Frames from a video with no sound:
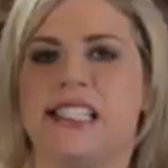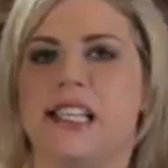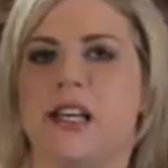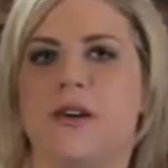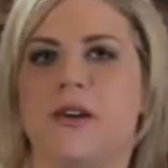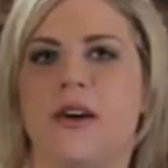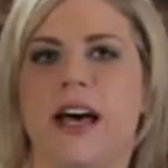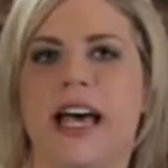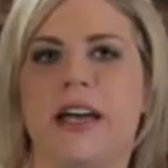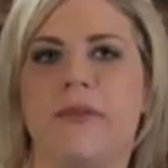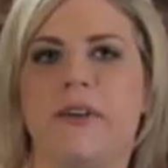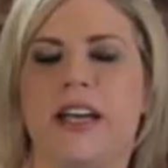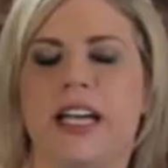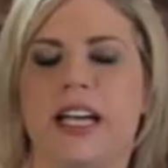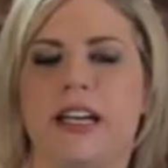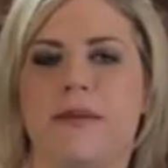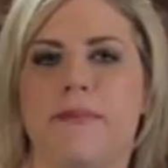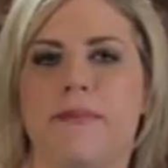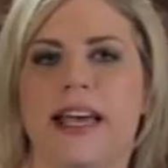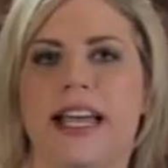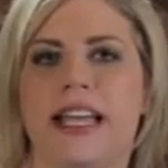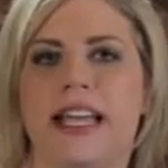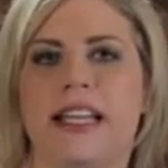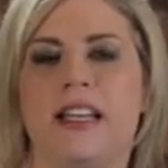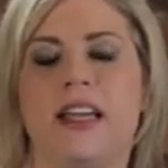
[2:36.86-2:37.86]
So I
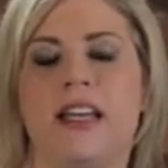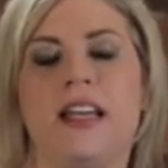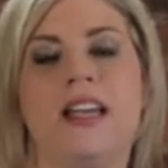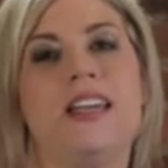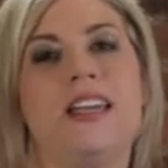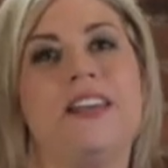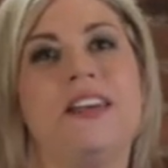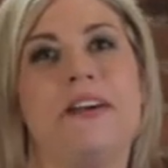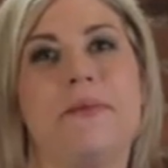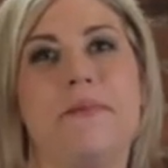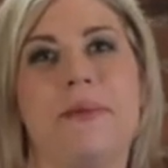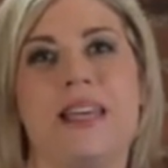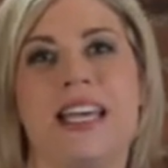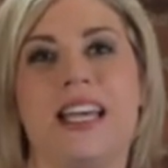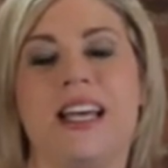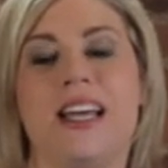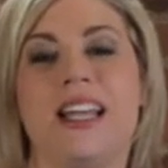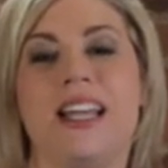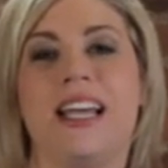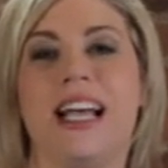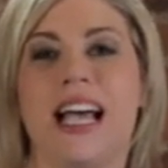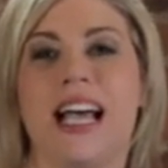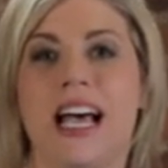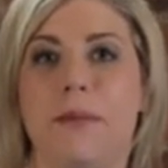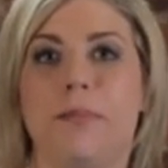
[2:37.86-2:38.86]
recommend, you know, being on
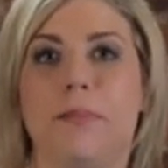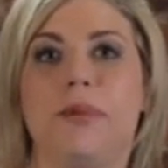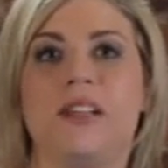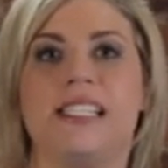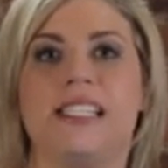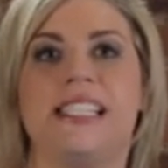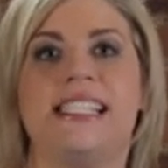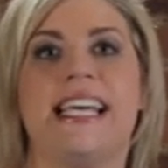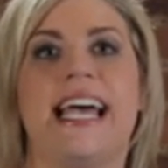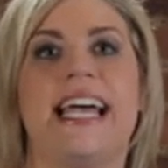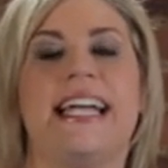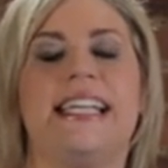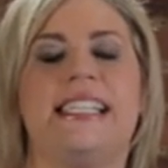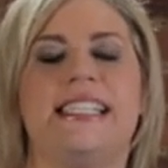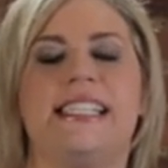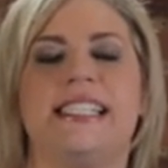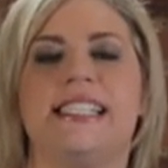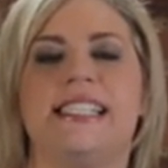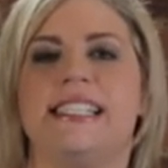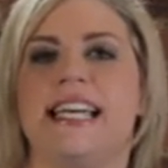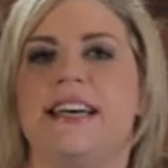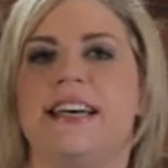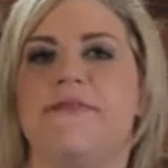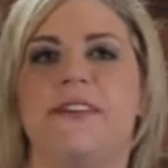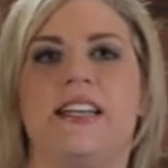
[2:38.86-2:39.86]
a couple sites.
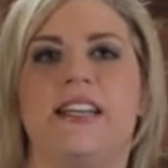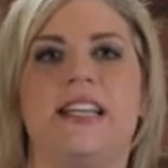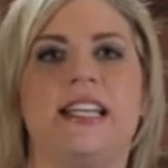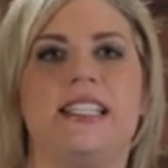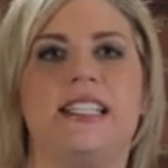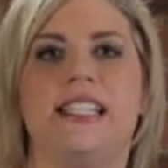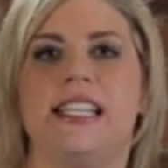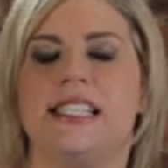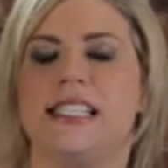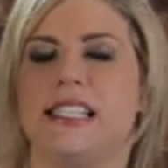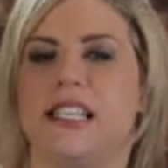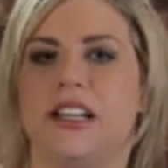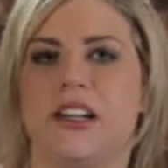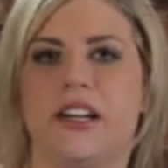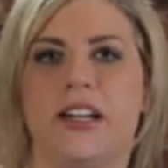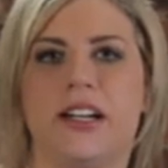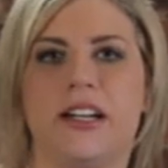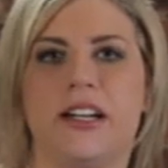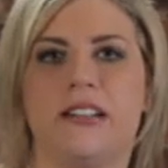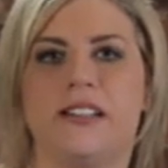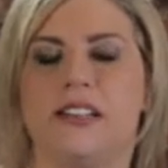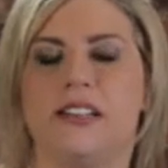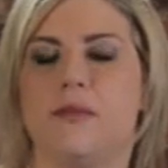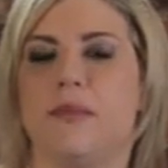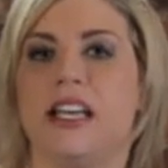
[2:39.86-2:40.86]
It definitely doesn't
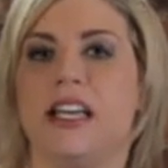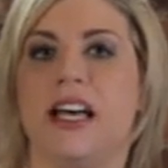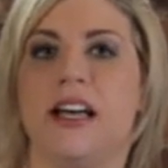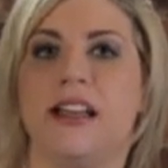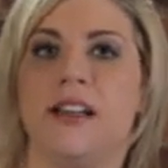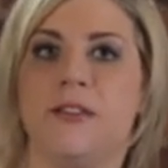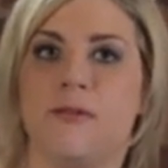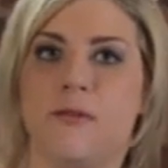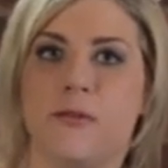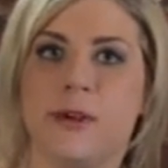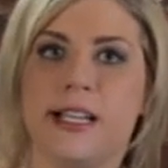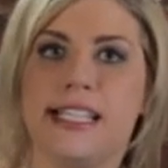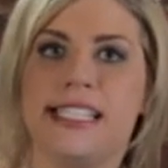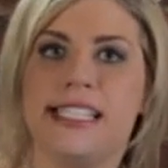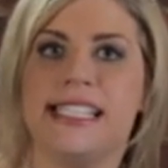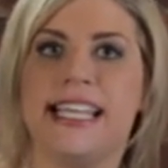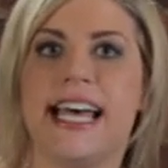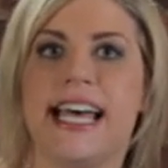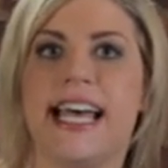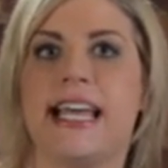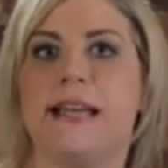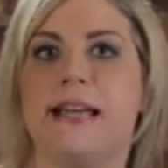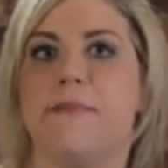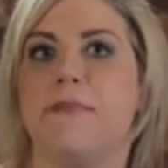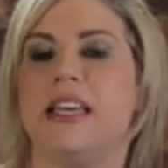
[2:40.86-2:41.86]
hurt to be on a free
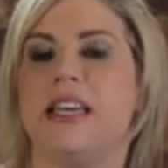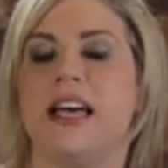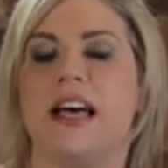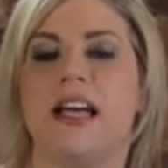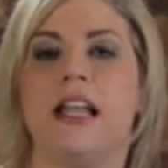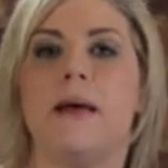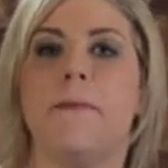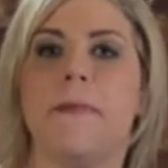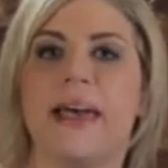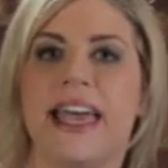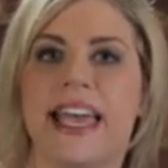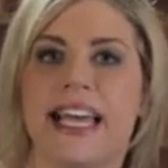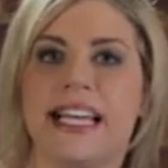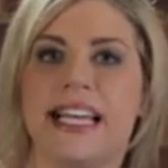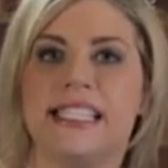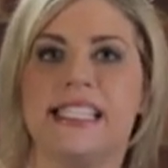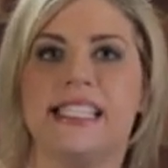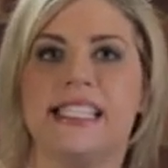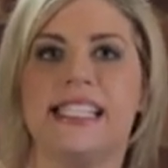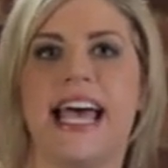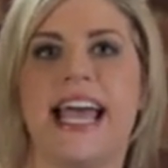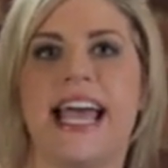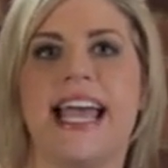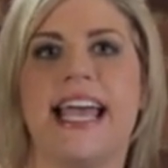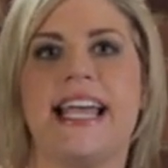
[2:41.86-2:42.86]
site, be on a paid
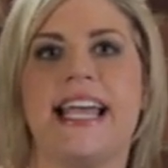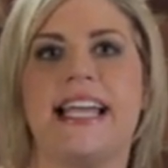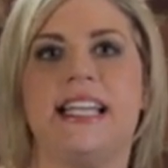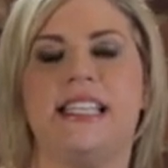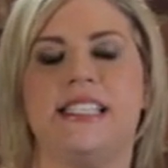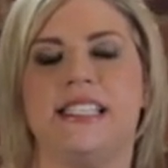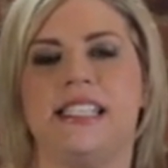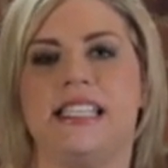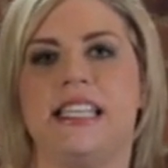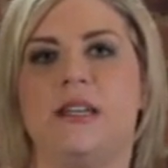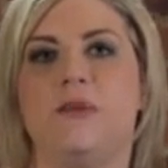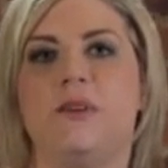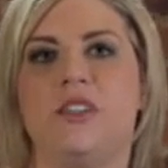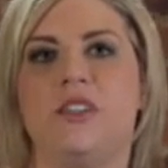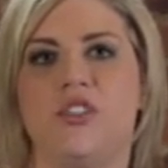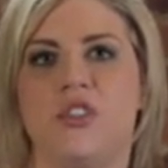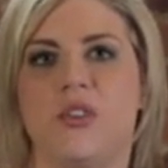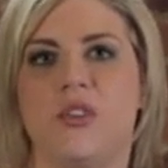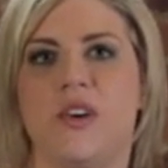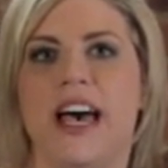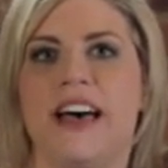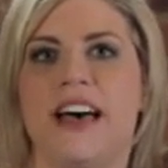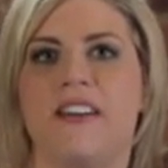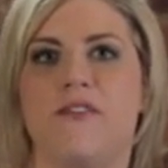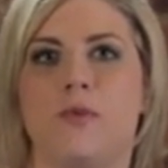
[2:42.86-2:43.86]
site, see what
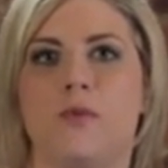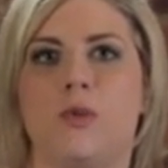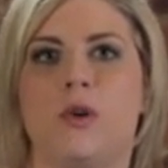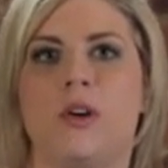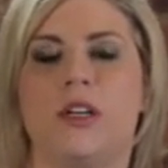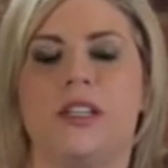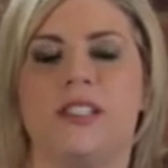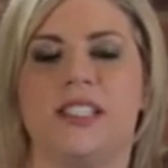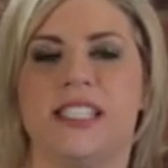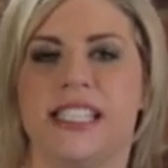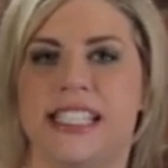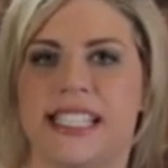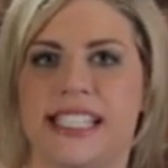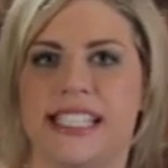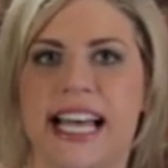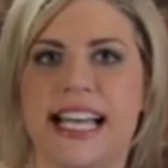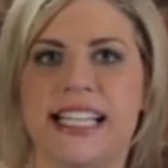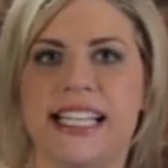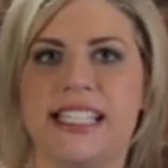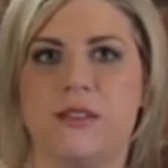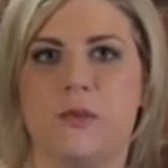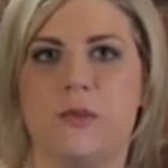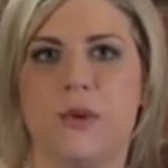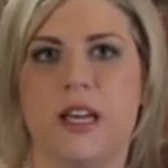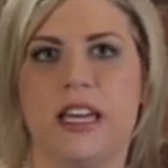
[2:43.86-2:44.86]
you have more success
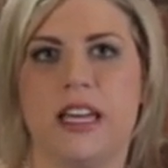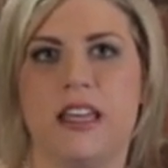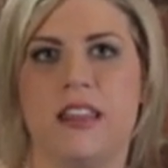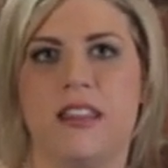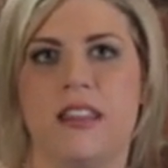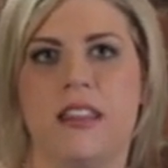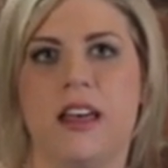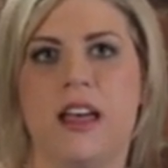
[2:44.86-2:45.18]
with.